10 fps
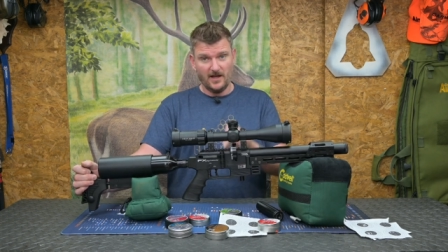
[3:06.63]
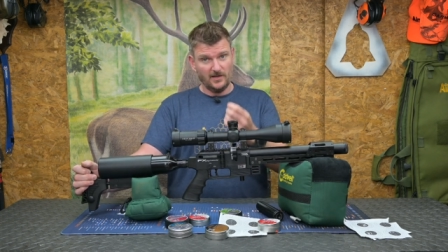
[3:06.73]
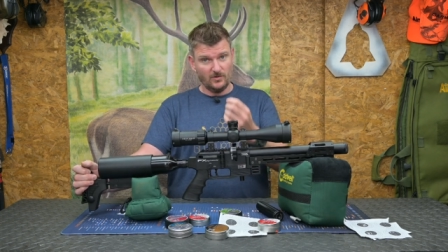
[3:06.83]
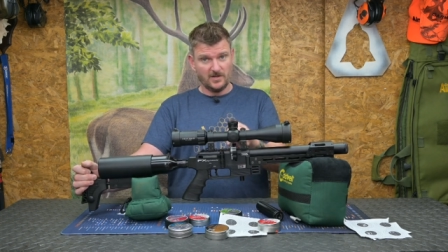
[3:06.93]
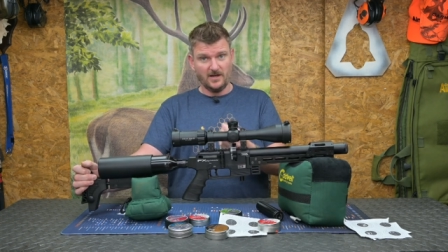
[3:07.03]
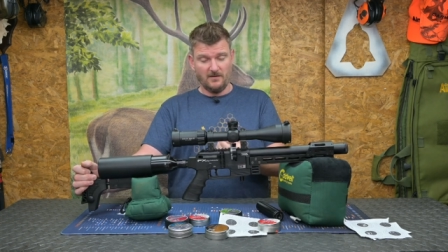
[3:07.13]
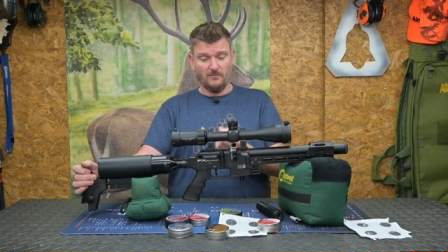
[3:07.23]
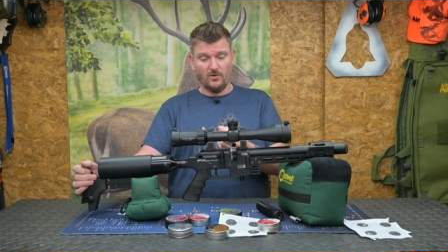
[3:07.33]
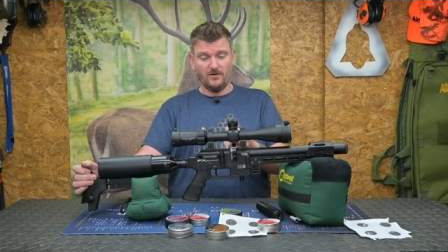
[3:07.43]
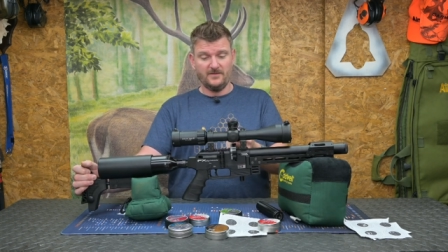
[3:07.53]
Looking at
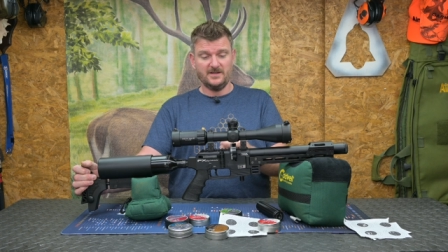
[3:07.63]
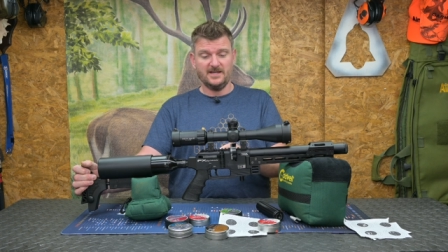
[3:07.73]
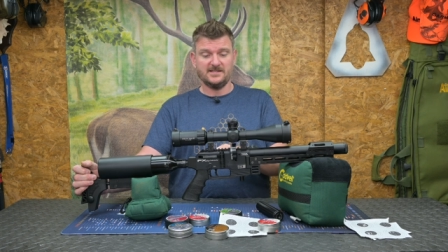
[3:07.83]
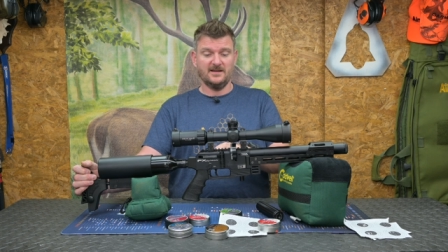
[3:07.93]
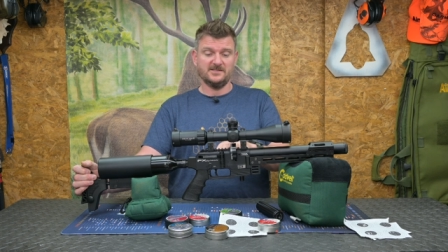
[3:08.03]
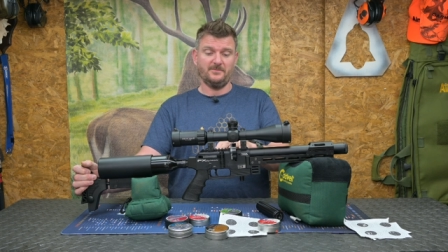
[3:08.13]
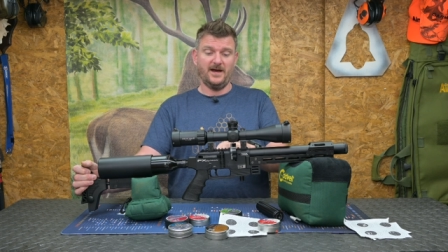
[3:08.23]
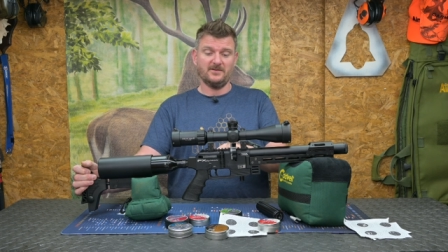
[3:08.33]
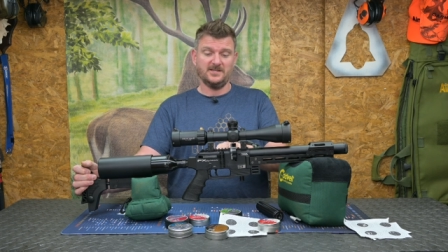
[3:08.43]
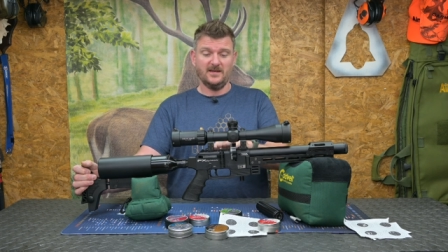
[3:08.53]
more of the details
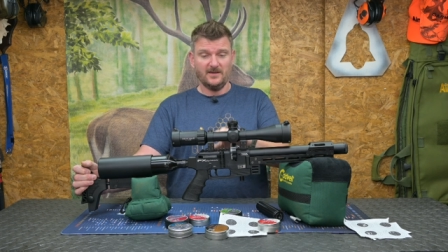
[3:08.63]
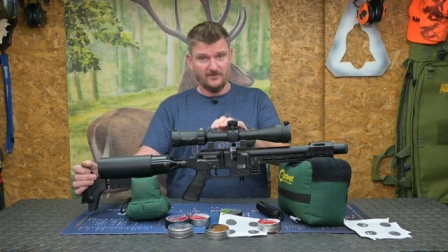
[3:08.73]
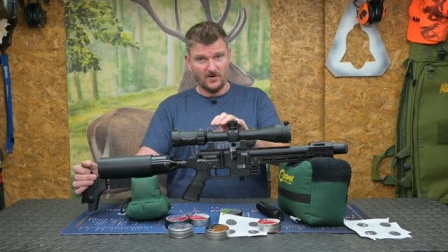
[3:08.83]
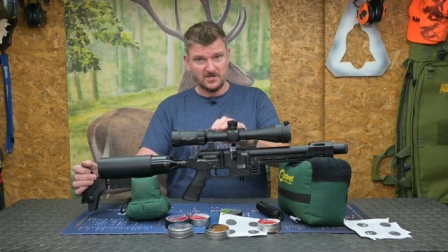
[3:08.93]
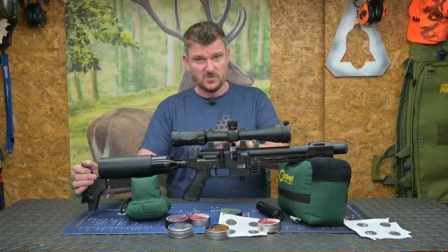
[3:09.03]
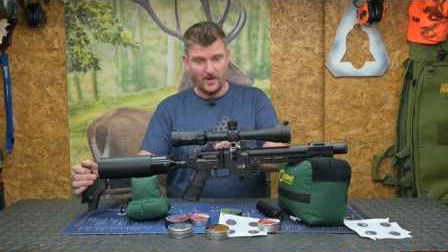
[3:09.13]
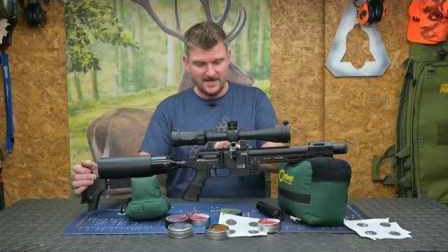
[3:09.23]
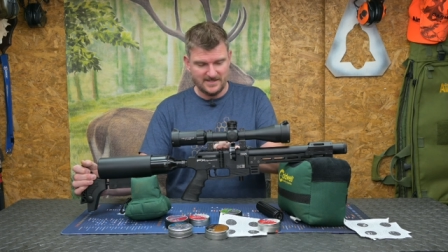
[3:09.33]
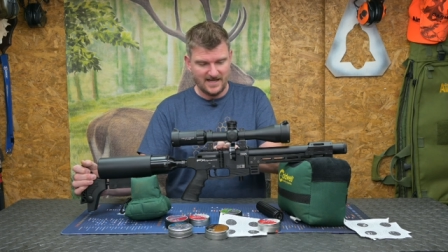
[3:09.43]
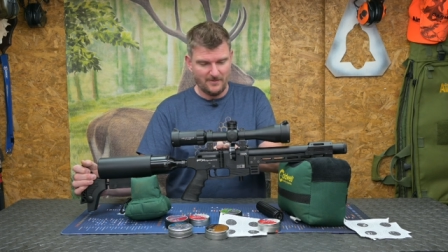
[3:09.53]
about it, you've got a
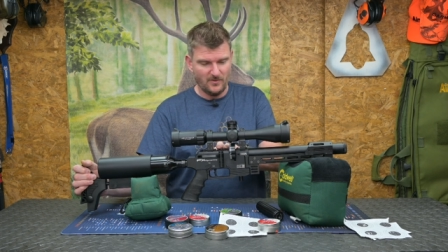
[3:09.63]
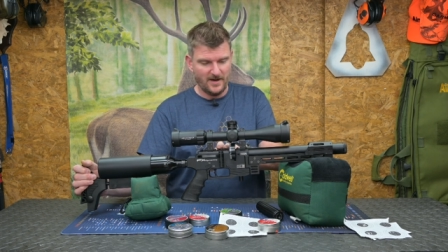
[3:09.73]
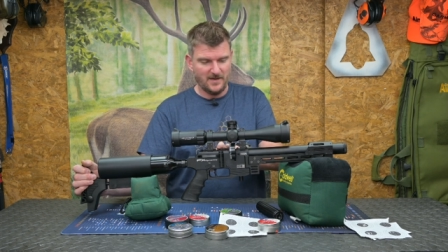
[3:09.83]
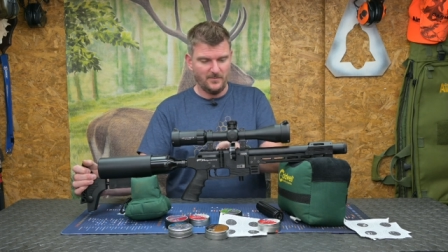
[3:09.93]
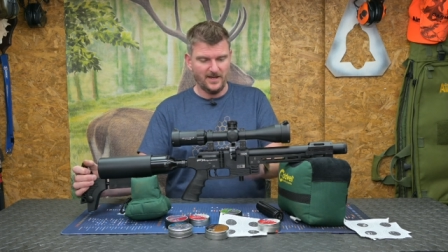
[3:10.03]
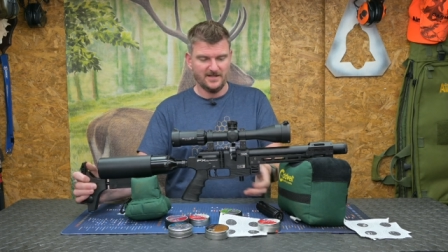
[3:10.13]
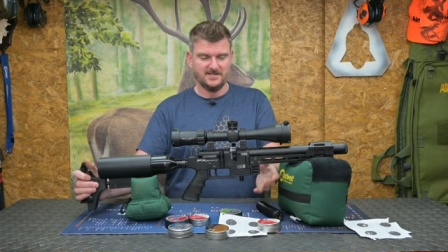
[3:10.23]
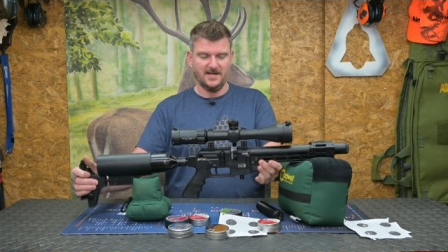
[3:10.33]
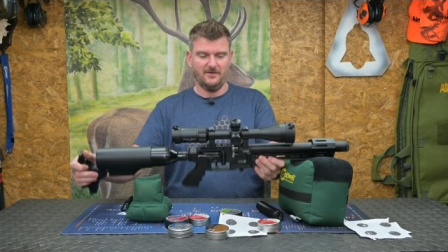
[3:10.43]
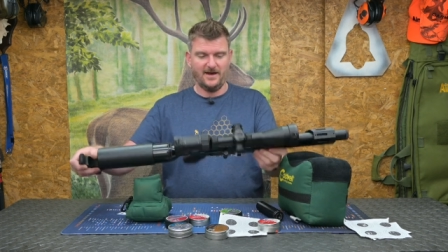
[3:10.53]
20 MOA
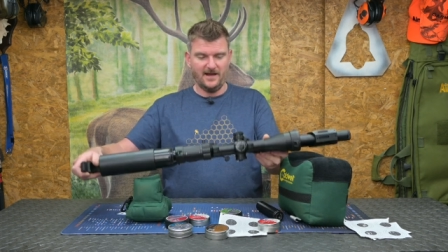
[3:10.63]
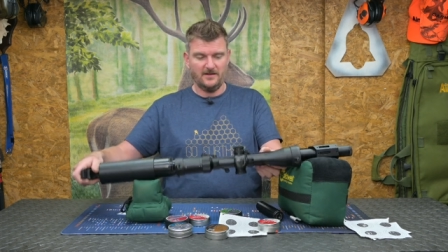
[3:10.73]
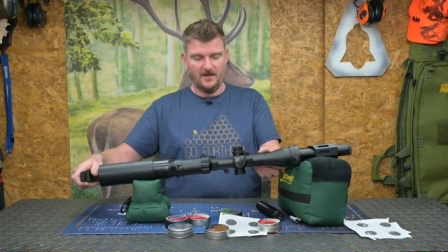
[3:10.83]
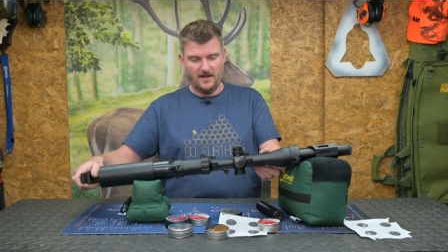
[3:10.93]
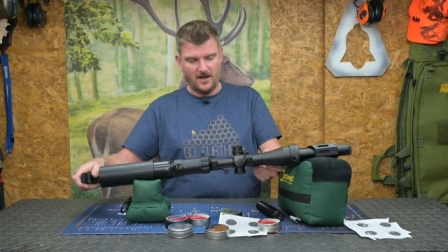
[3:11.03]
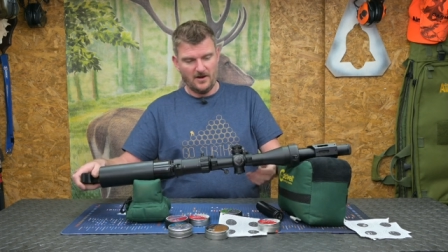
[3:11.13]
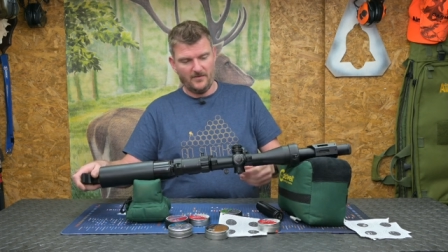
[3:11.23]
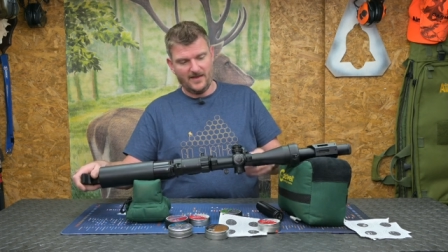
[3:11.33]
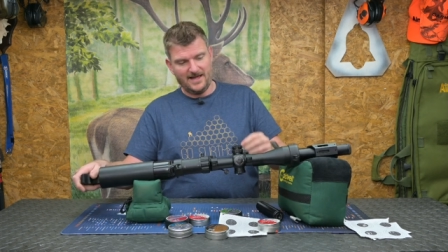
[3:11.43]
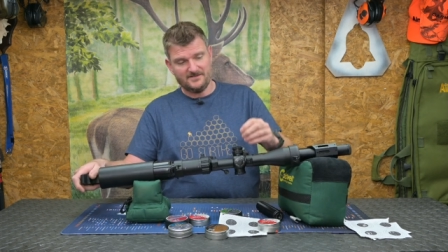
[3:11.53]
Picatinny rail, and
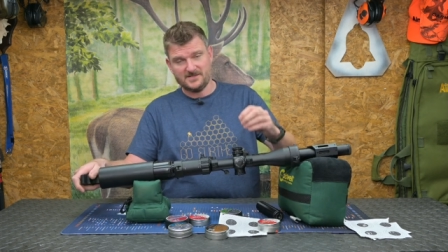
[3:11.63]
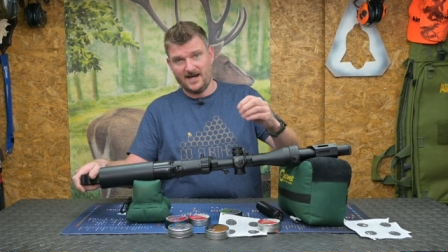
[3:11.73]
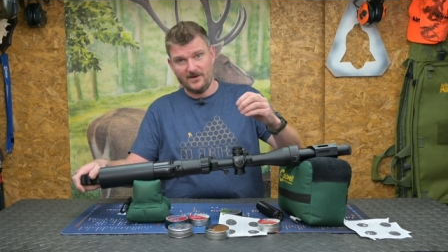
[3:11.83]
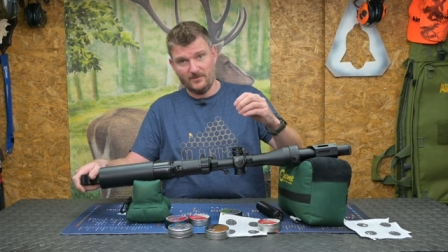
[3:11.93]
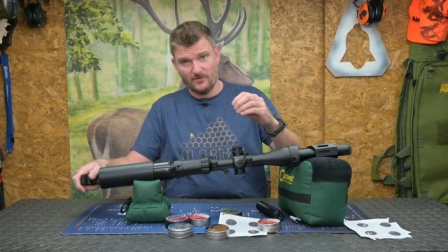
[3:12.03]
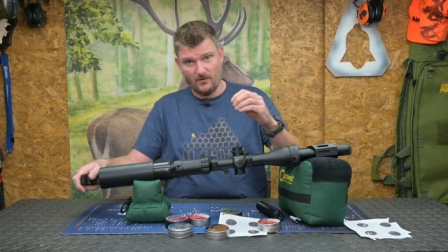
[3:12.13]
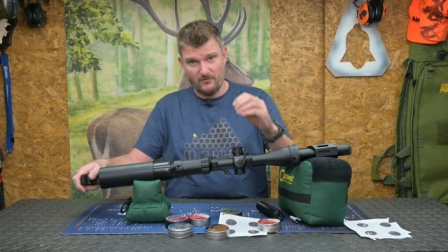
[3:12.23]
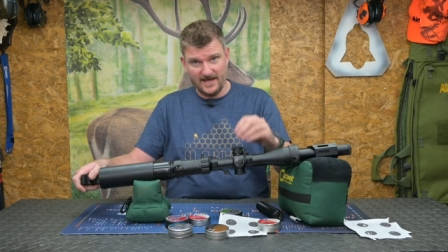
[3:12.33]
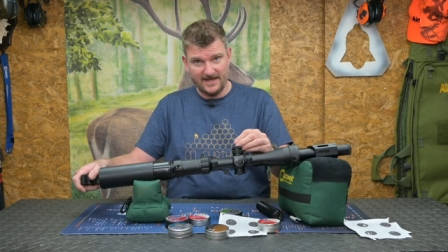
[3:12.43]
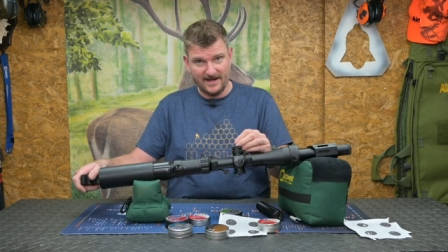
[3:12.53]
on the left side we've got
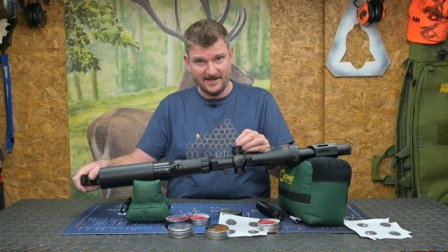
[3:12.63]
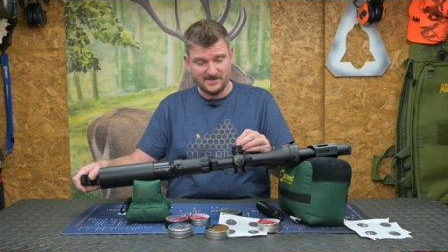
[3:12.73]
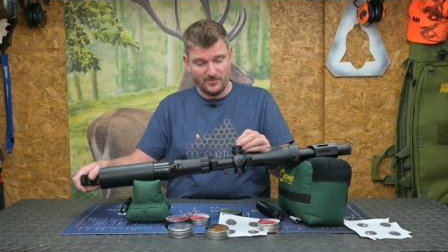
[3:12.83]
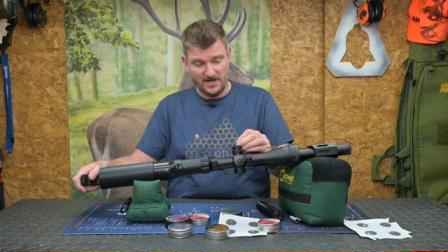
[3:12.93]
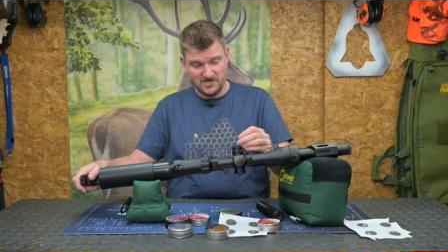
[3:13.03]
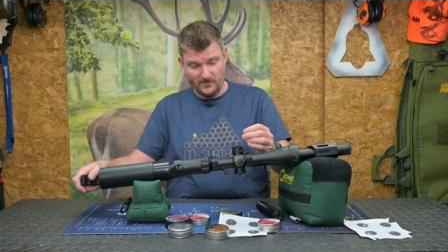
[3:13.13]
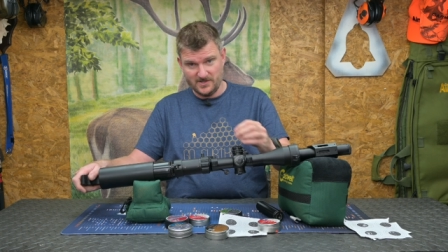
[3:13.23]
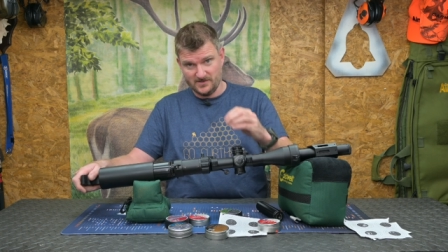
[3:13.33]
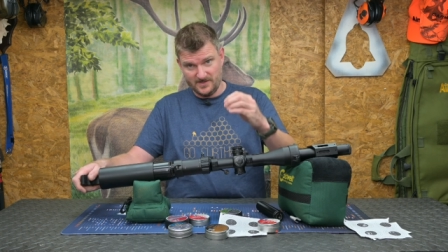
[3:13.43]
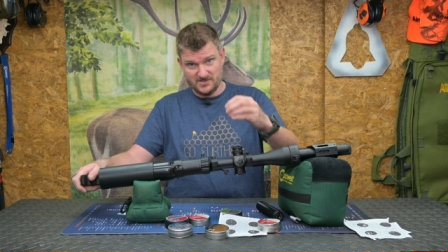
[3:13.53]
regulator pressure,
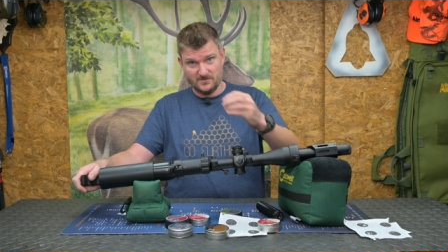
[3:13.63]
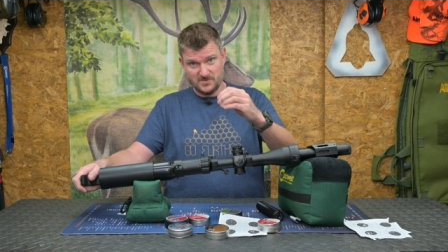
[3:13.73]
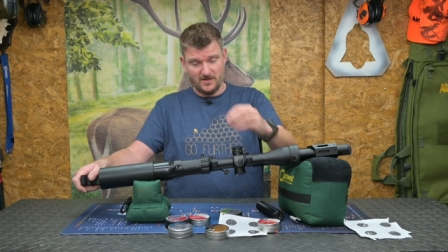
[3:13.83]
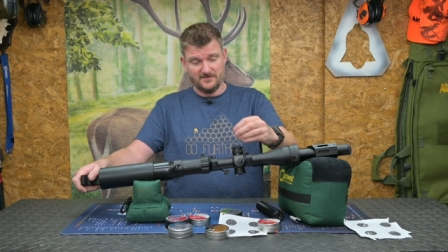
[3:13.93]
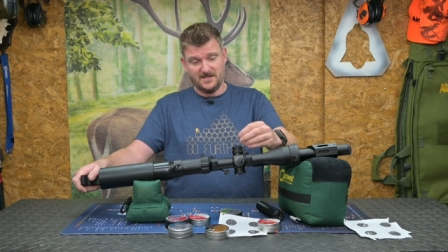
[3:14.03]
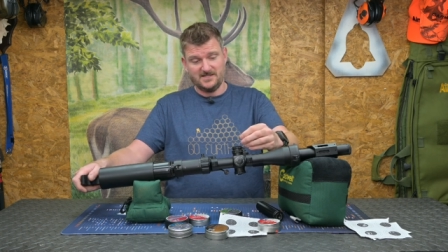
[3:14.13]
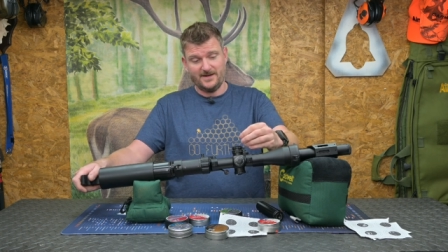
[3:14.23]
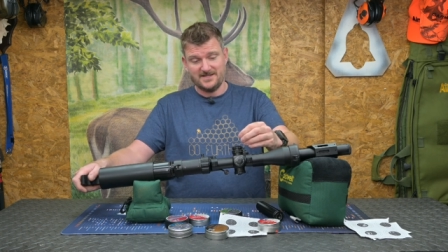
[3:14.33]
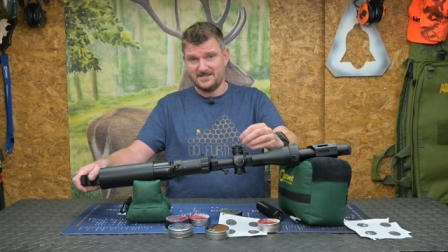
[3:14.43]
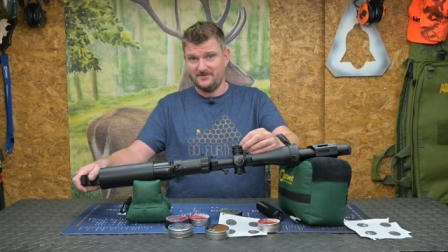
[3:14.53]
which on this sub 12 set
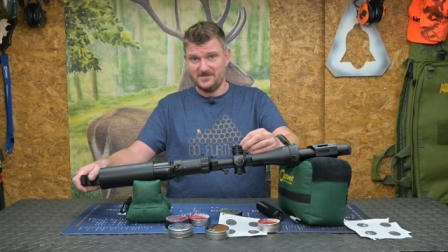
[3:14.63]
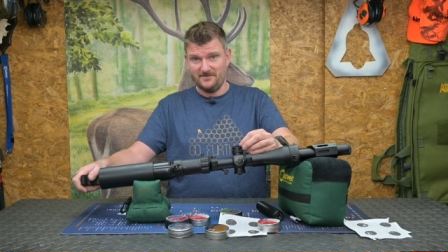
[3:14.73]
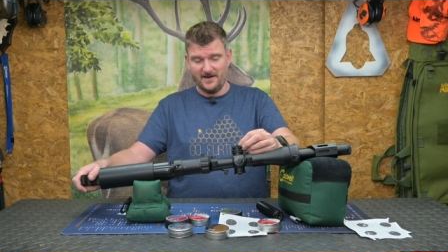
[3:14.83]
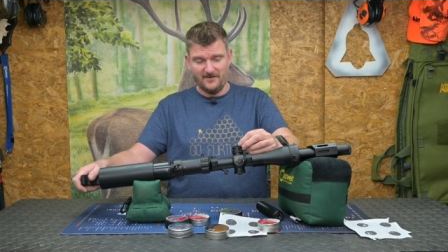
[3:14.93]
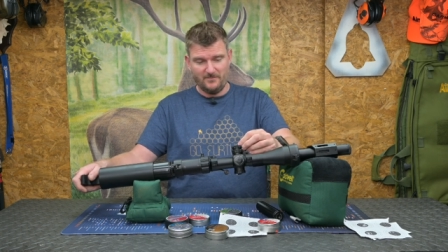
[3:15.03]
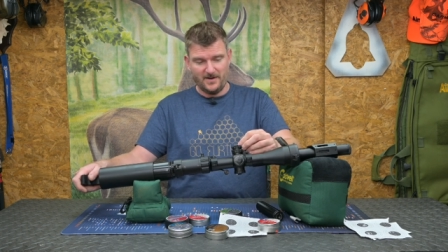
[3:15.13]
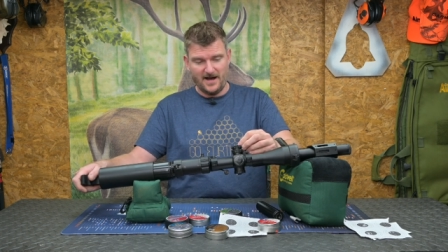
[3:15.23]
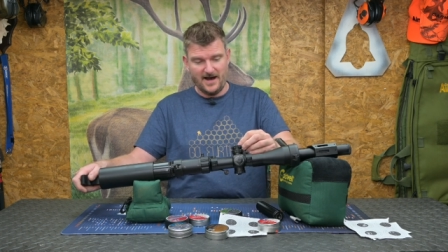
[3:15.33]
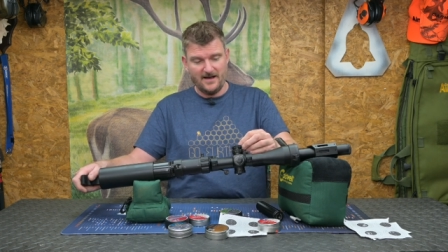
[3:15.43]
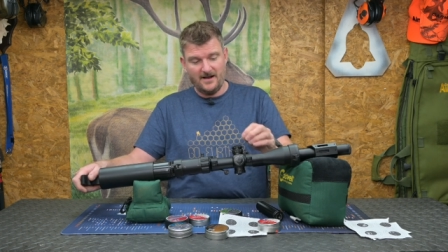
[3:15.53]
about 75
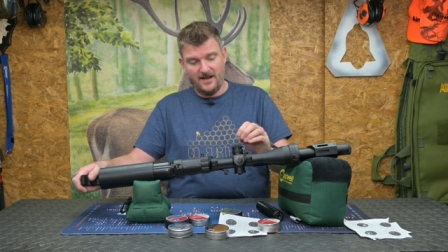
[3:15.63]
bar,